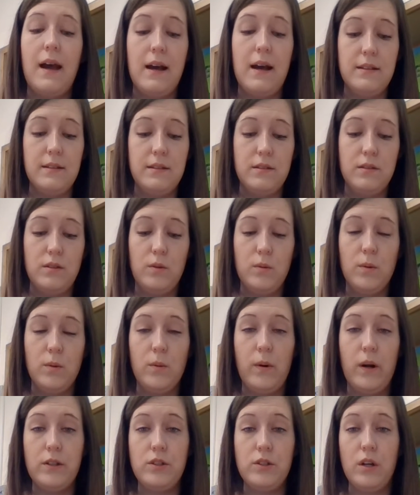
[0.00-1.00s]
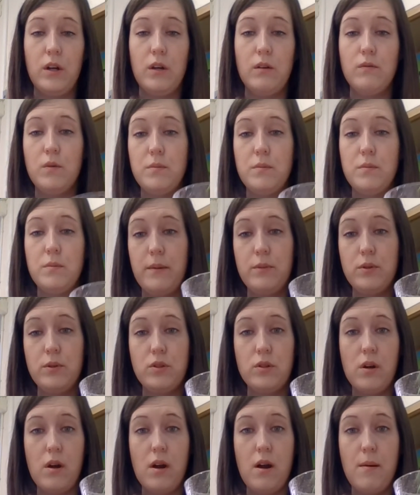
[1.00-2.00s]
as you were watching our room
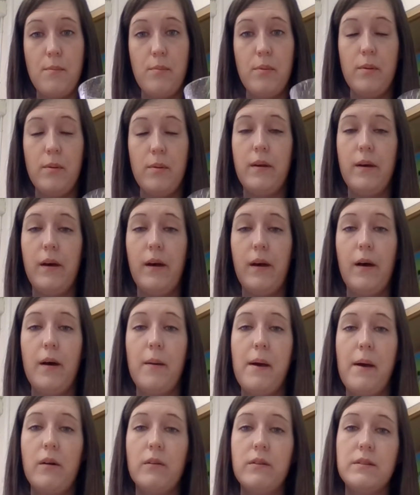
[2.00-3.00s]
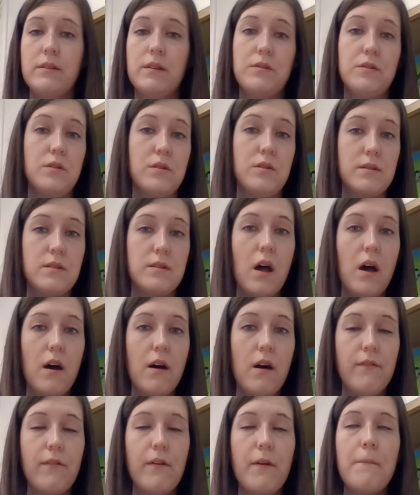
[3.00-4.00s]
temperature cup Alka-Seltzer
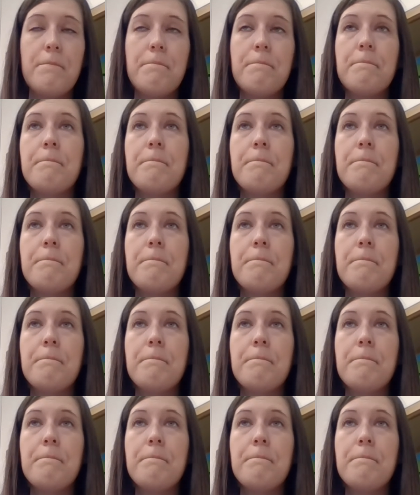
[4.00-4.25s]
dissolve.